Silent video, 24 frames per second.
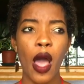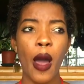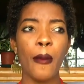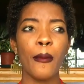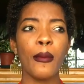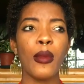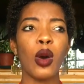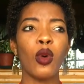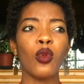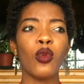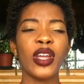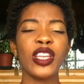
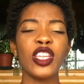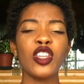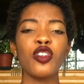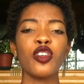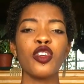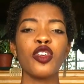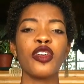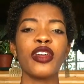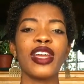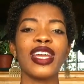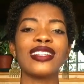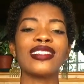But when you
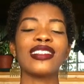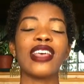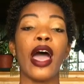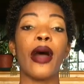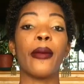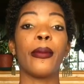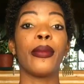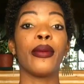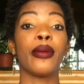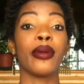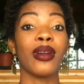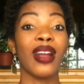create a
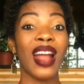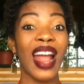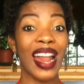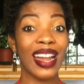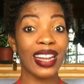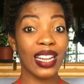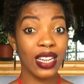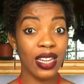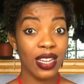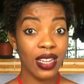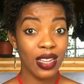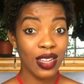
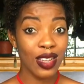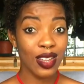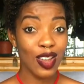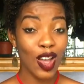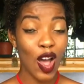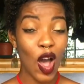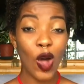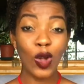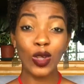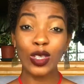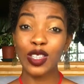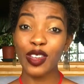brand
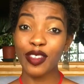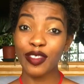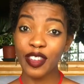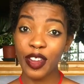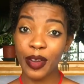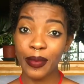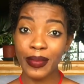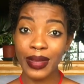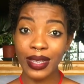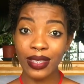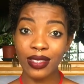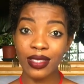out of your
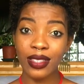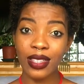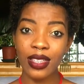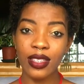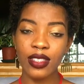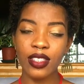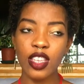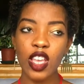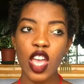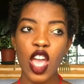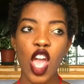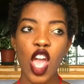business,